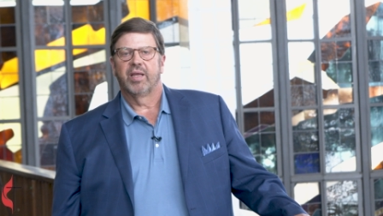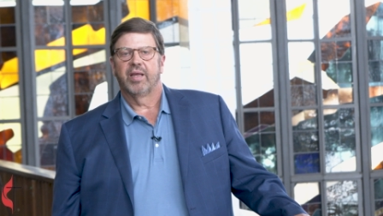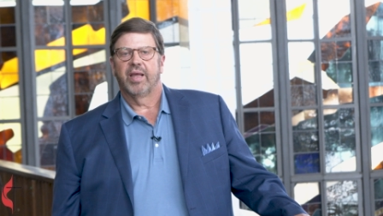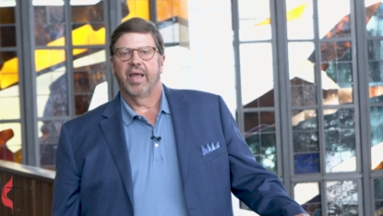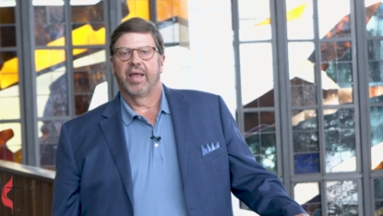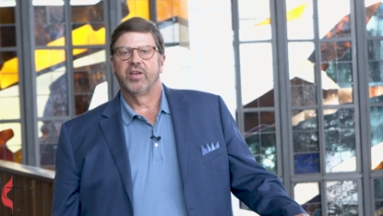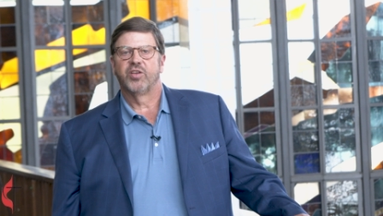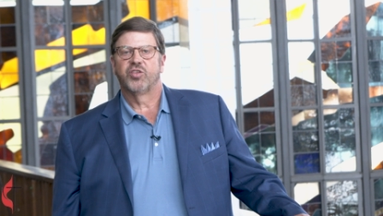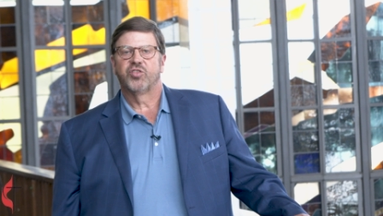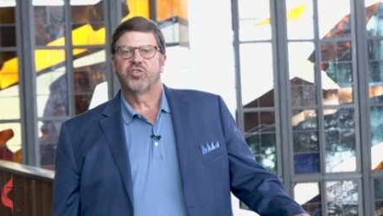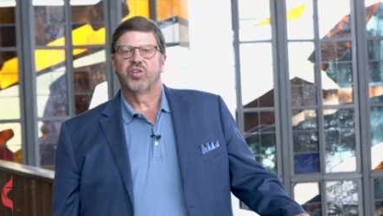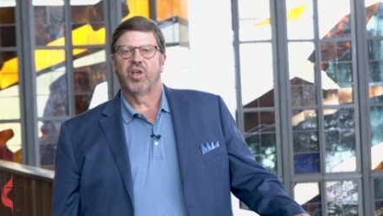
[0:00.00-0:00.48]

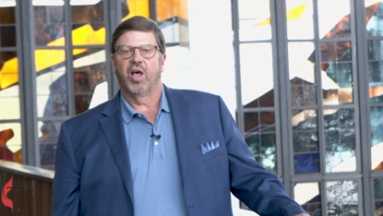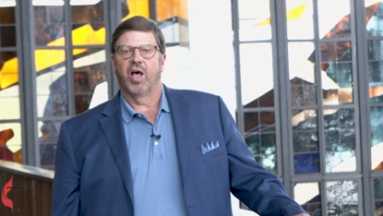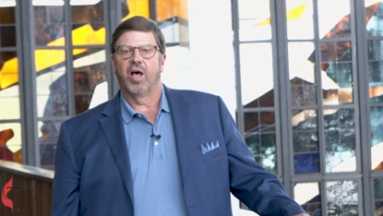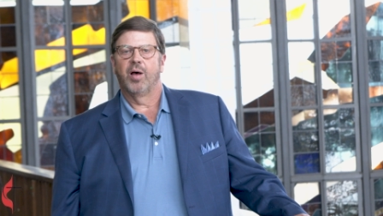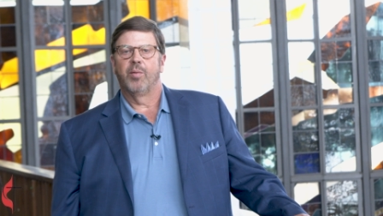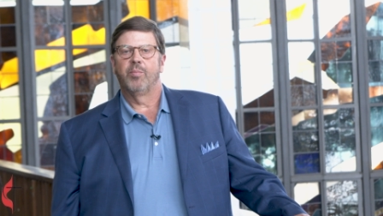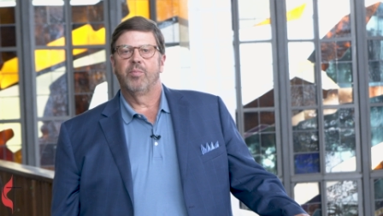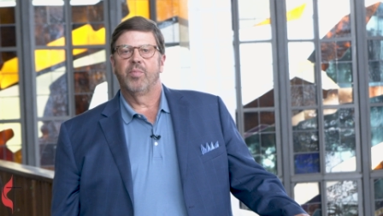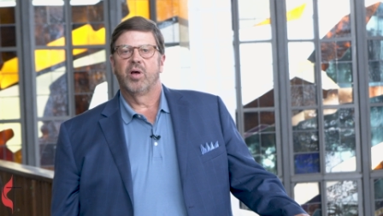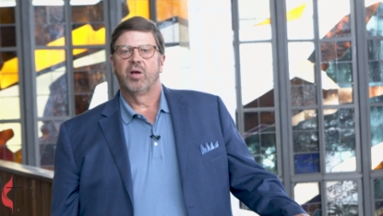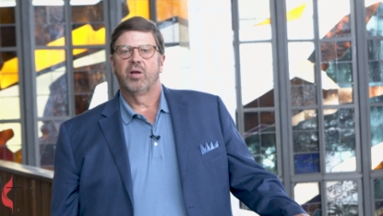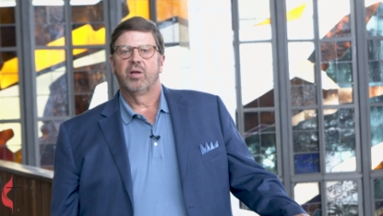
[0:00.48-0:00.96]
and
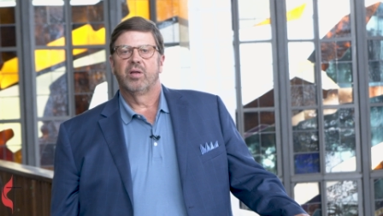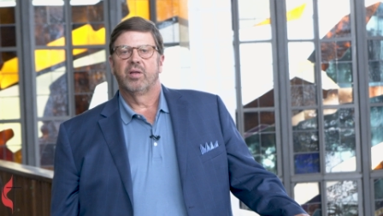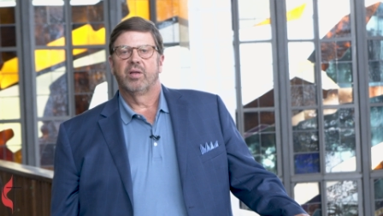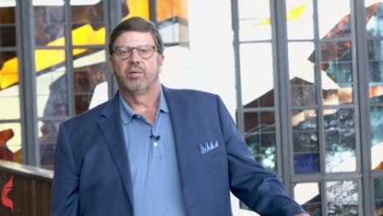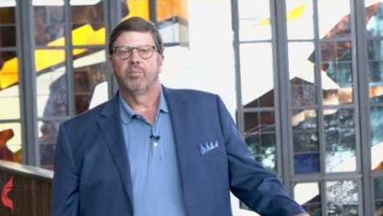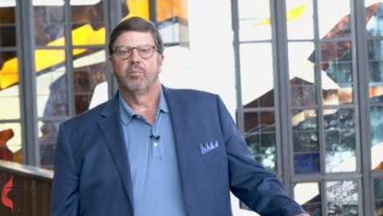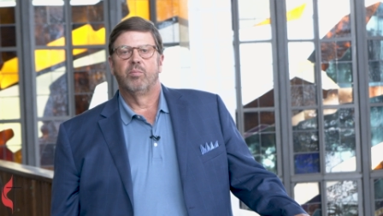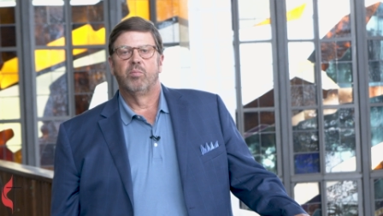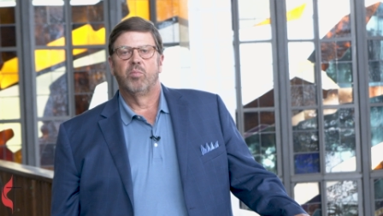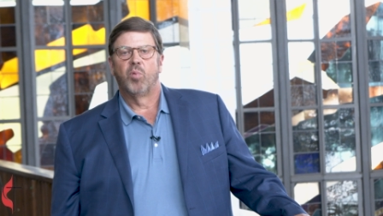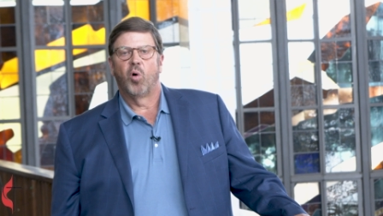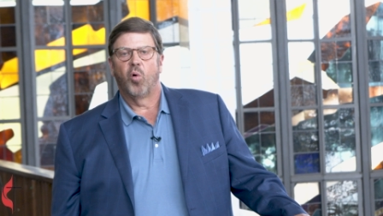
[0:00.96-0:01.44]
some
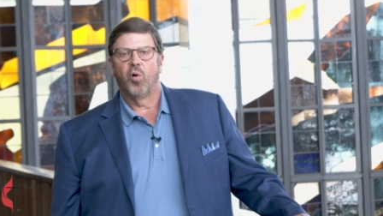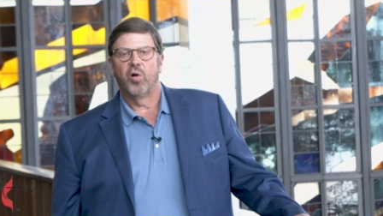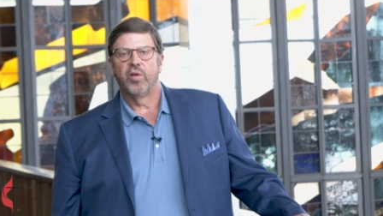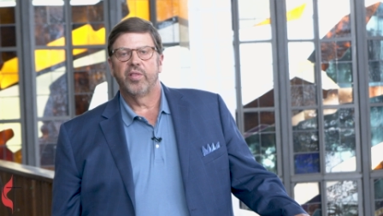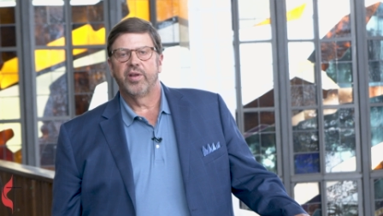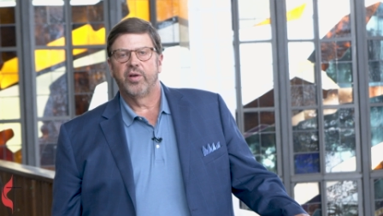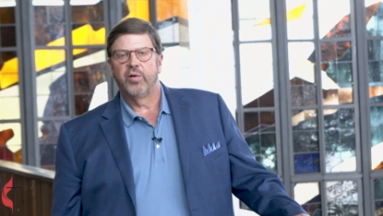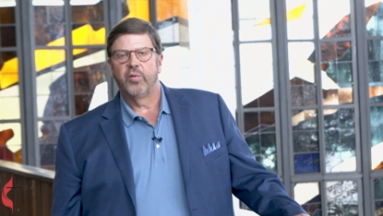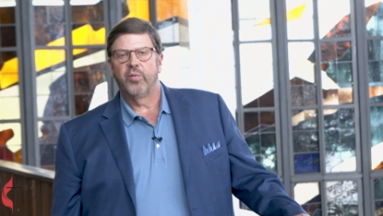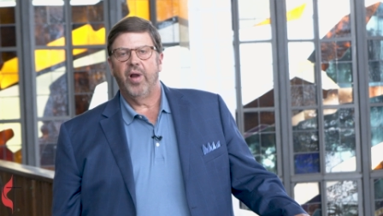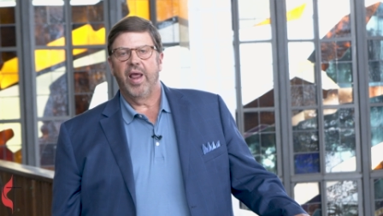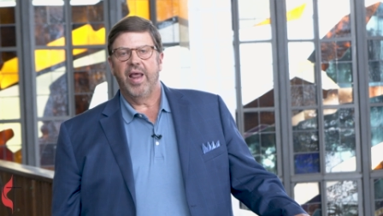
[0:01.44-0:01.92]
more
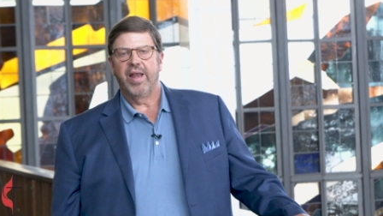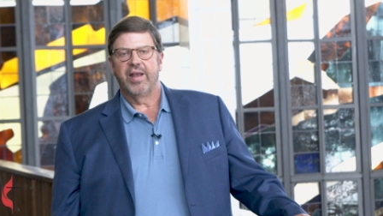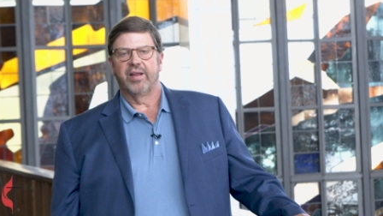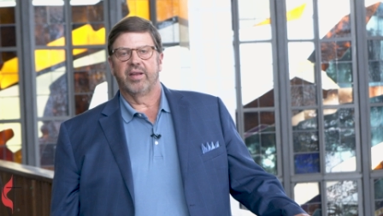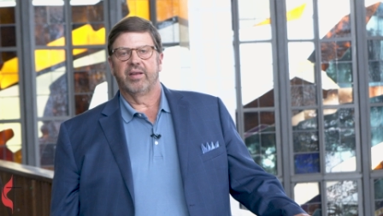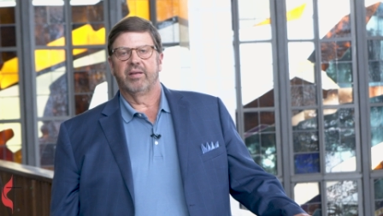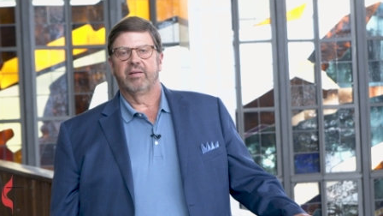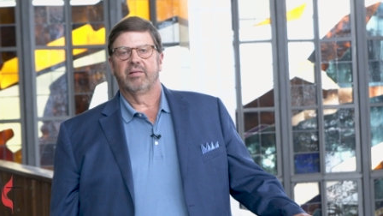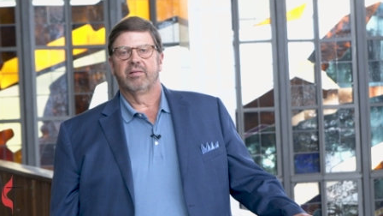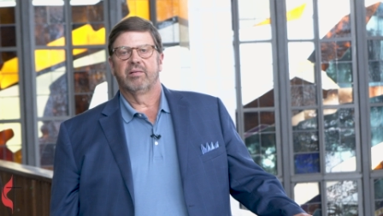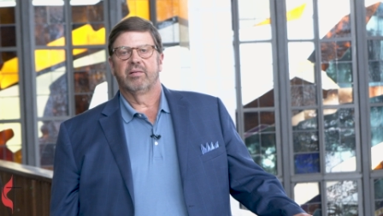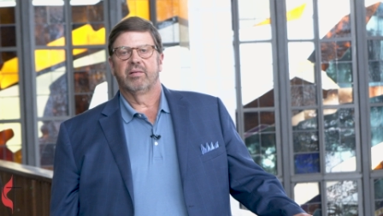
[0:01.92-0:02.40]
than ready,
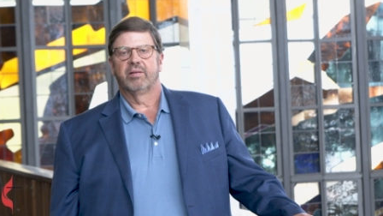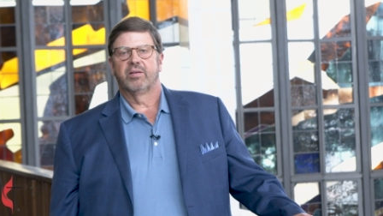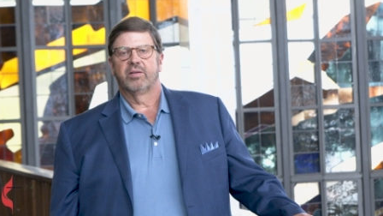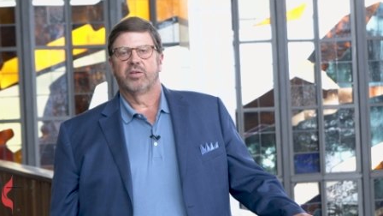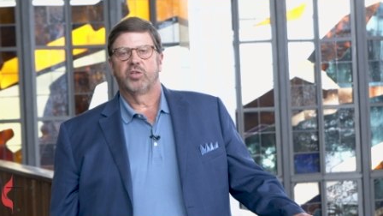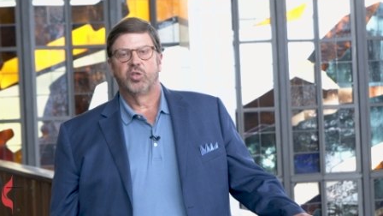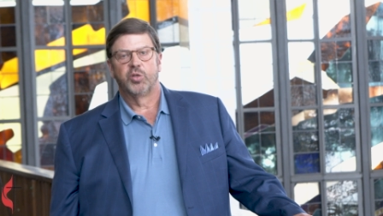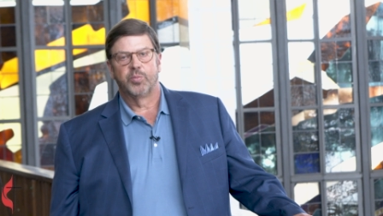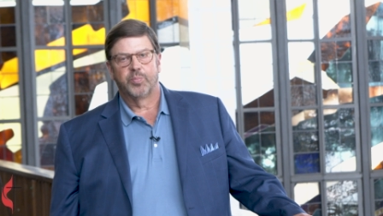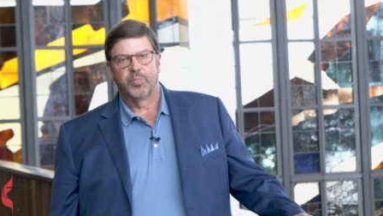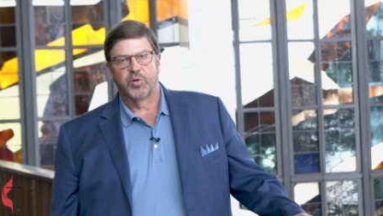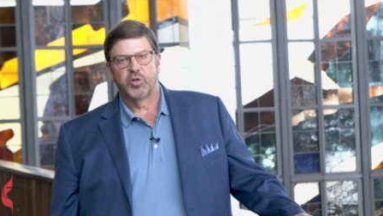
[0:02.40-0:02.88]

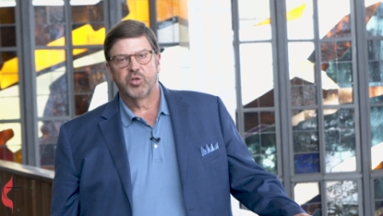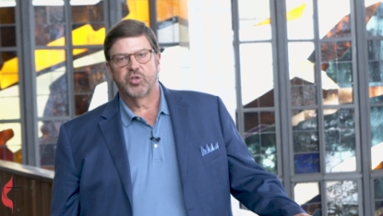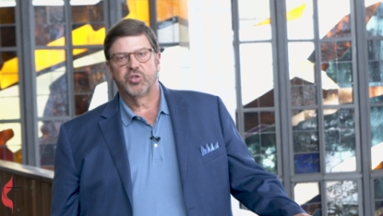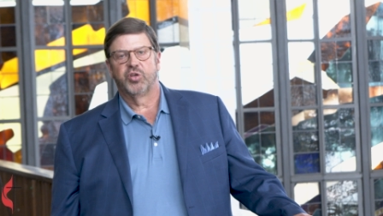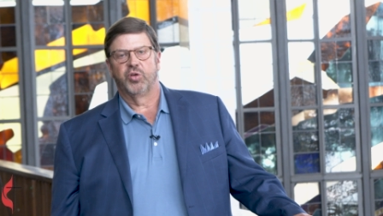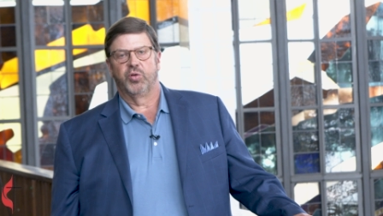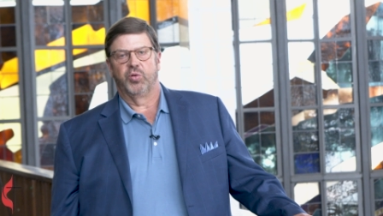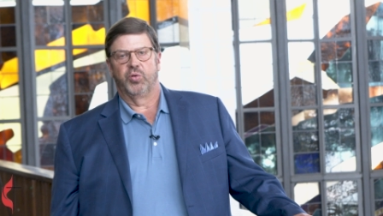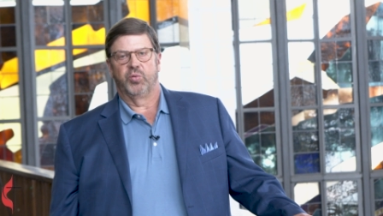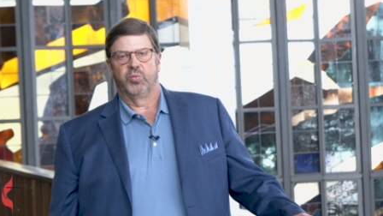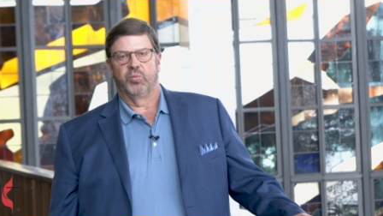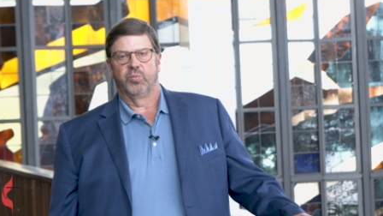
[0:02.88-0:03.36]
to
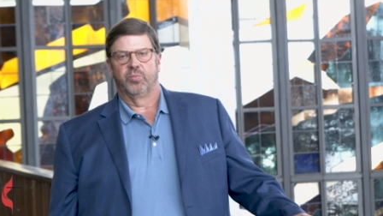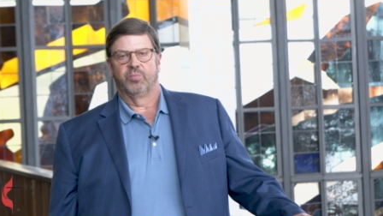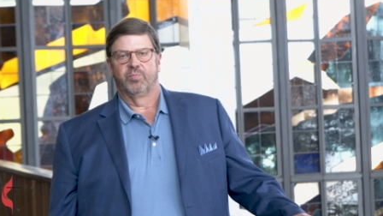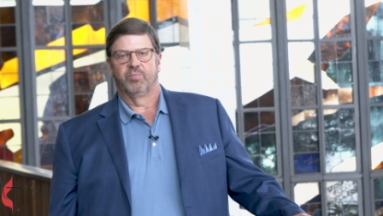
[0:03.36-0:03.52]
pursue.